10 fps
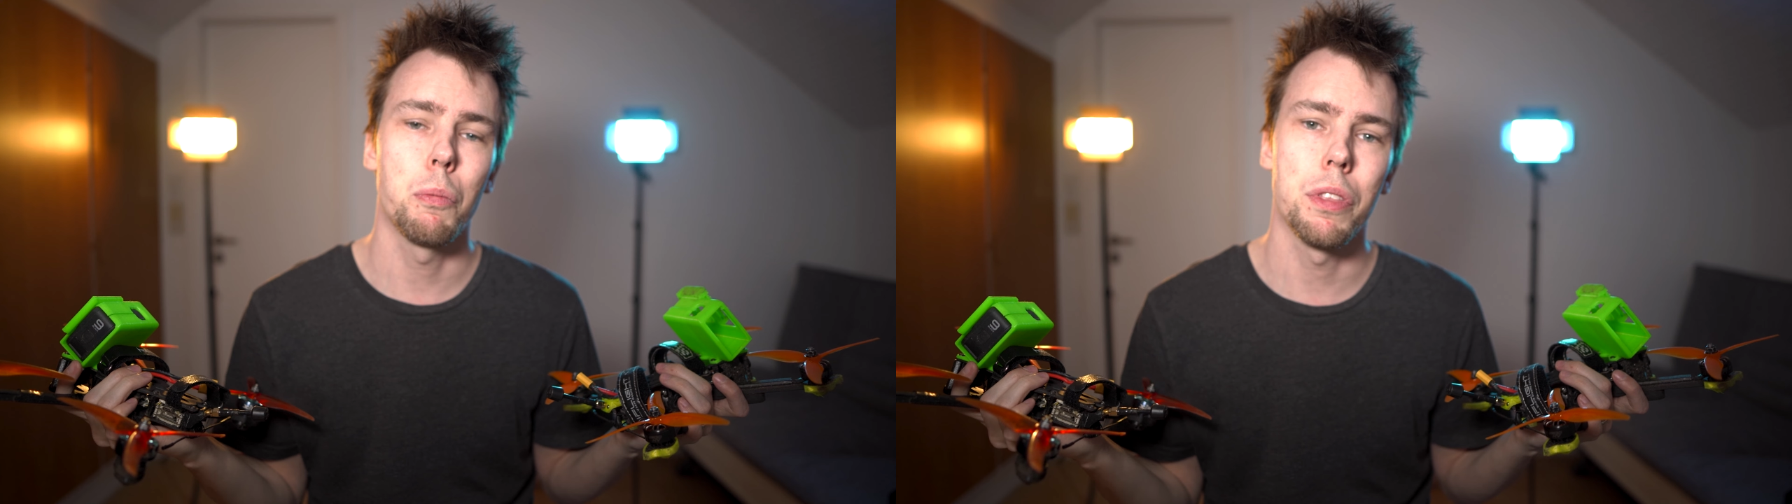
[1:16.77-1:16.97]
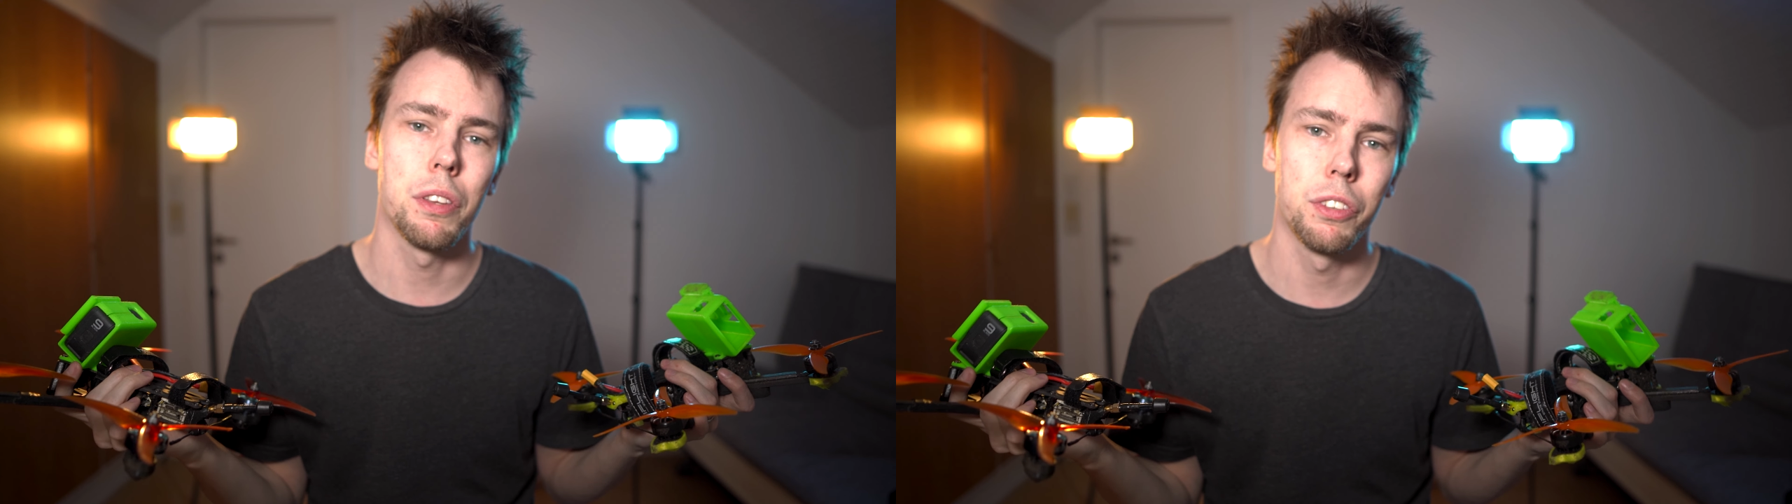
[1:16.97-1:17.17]

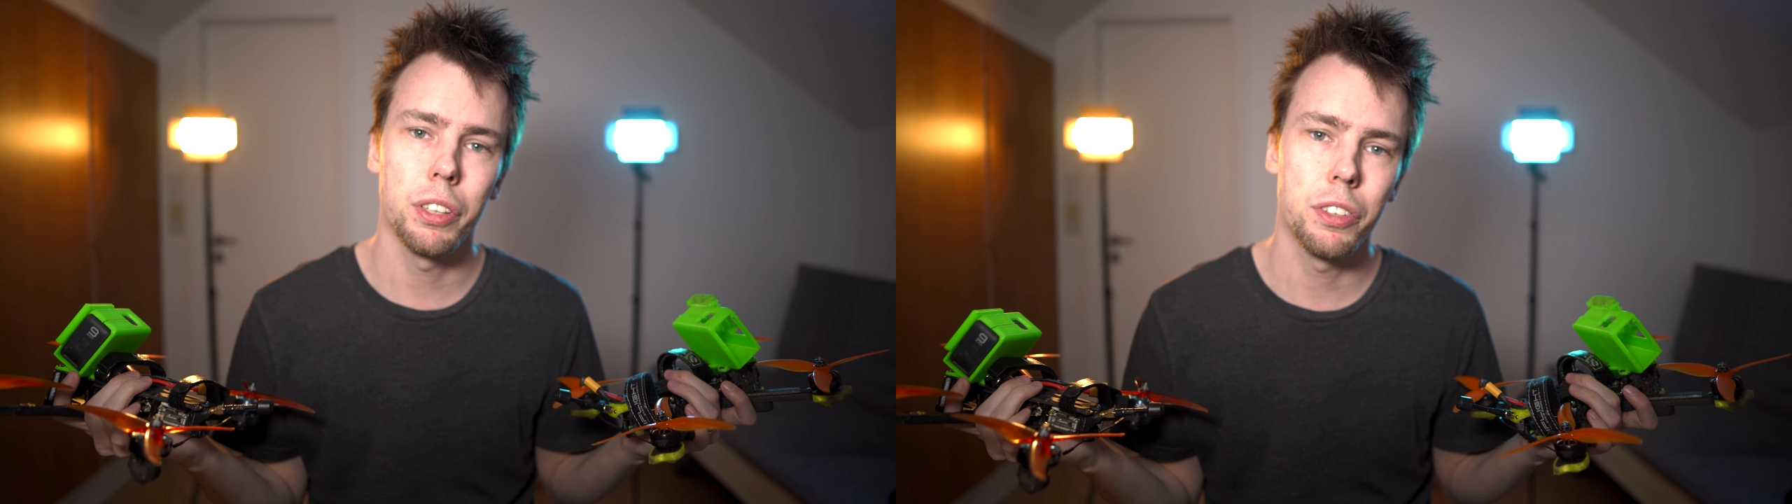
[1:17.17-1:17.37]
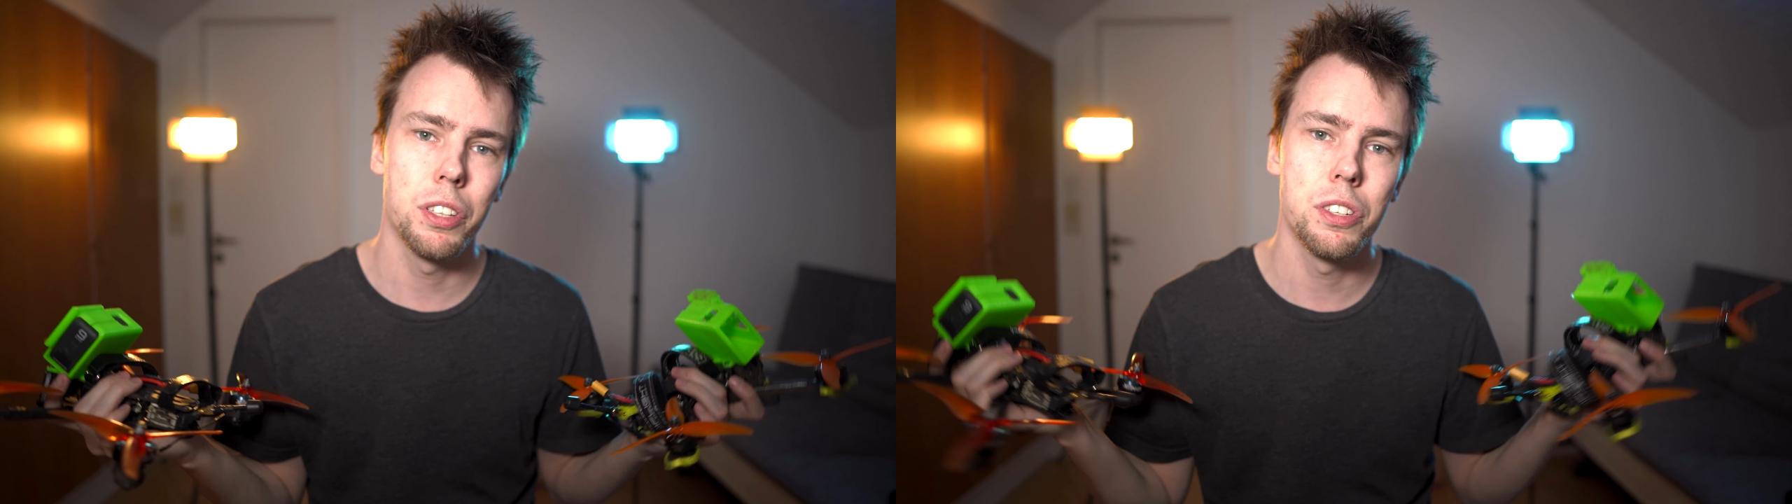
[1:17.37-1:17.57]
with the
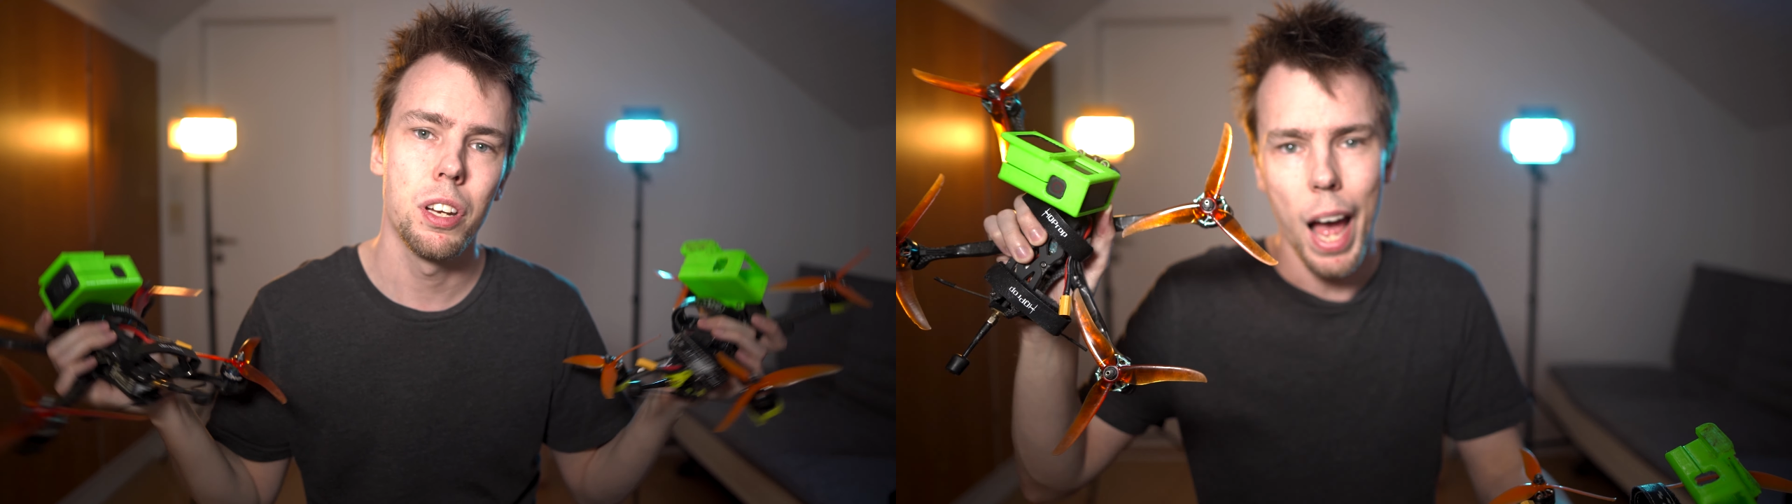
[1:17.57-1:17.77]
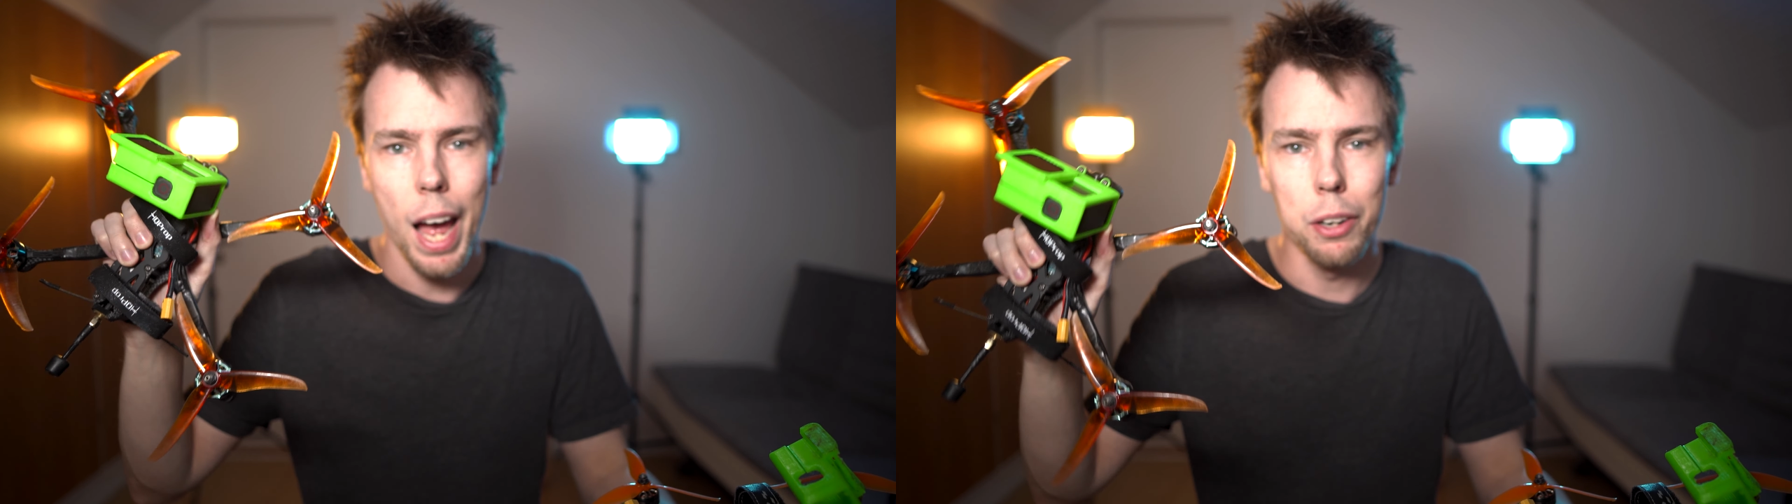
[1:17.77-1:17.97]
6-inch,
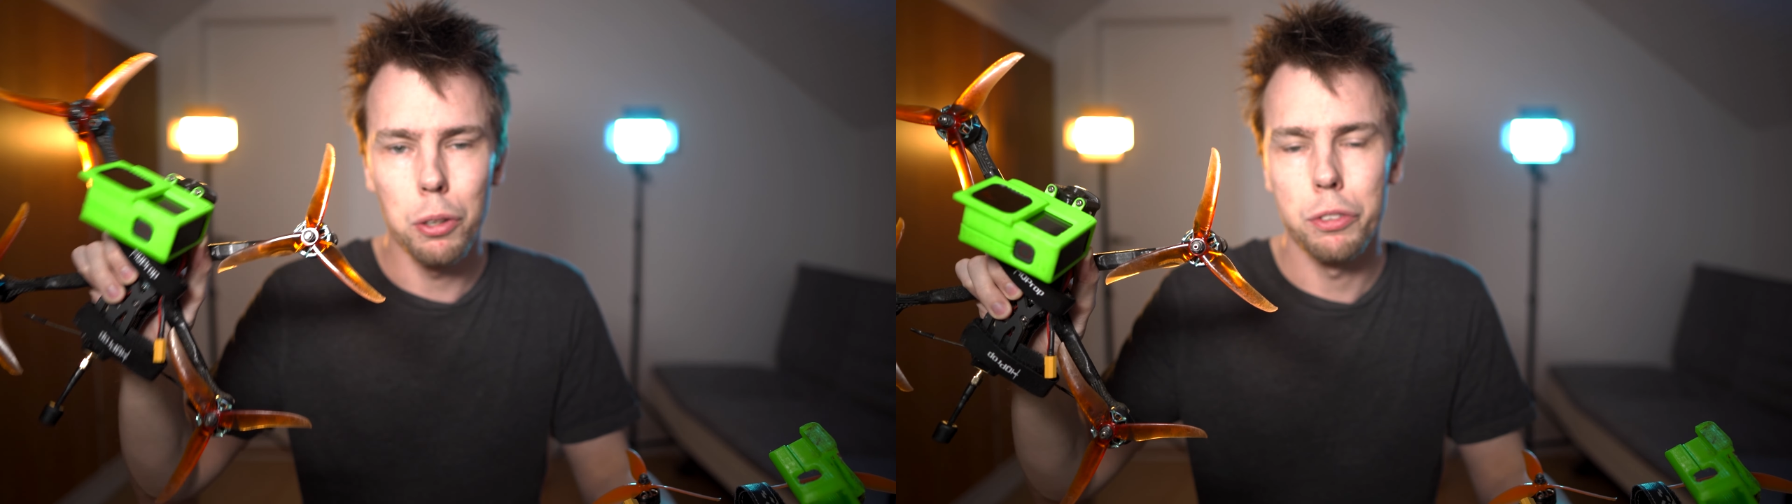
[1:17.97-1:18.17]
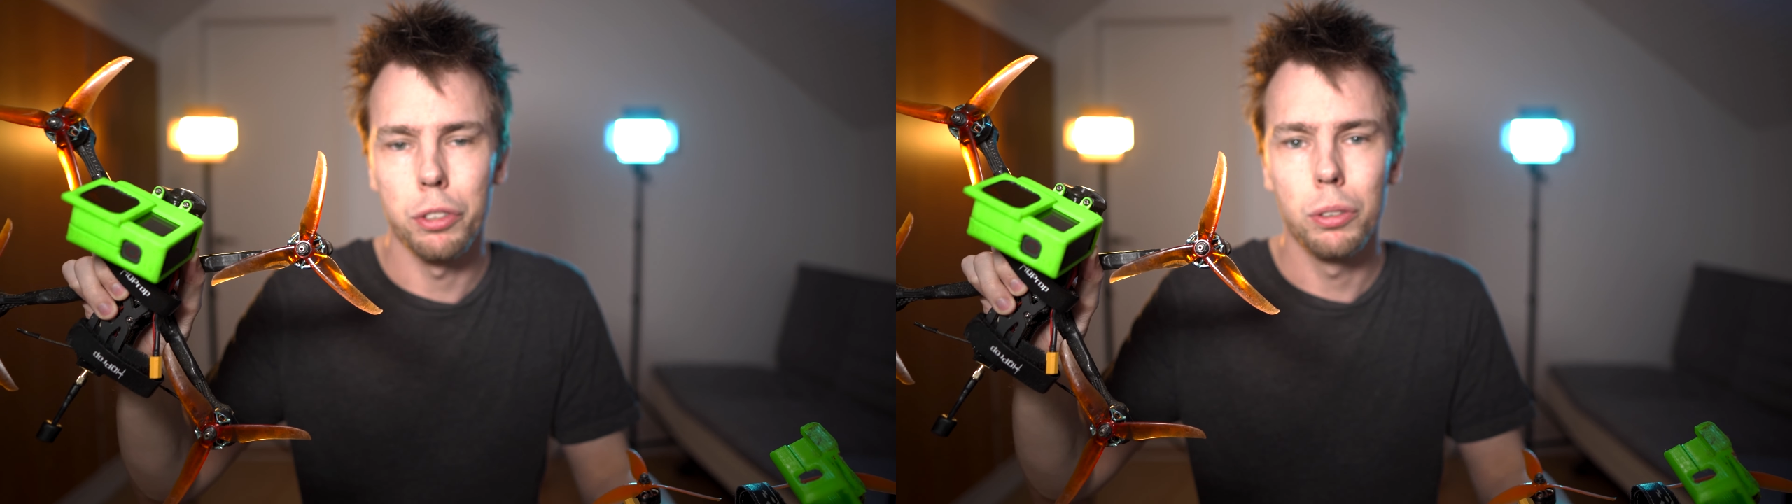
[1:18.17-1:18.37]
and
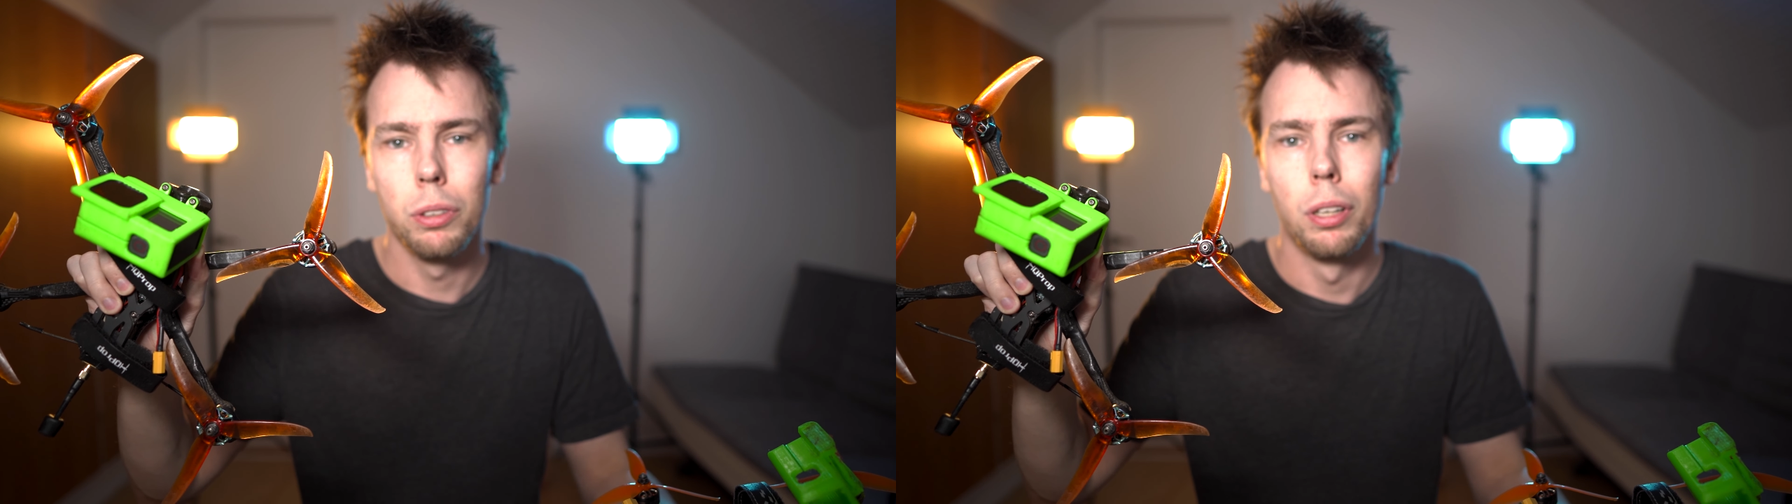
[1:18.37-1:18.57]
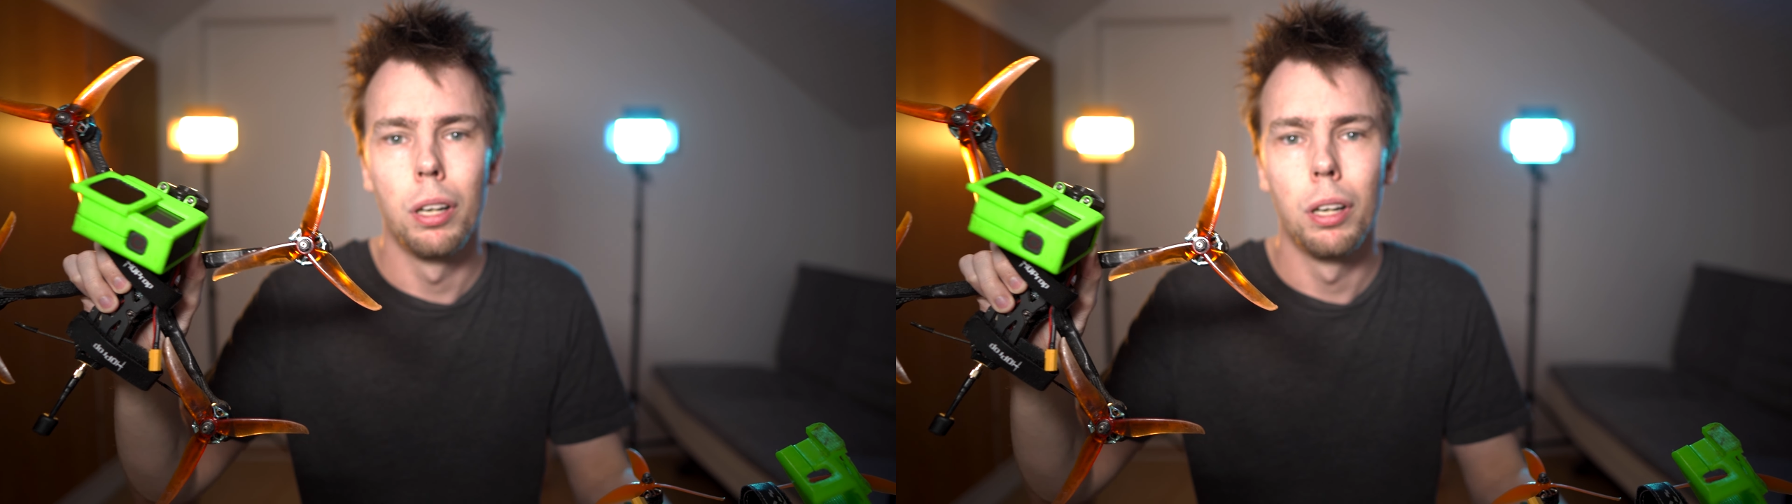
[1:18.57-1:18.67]
also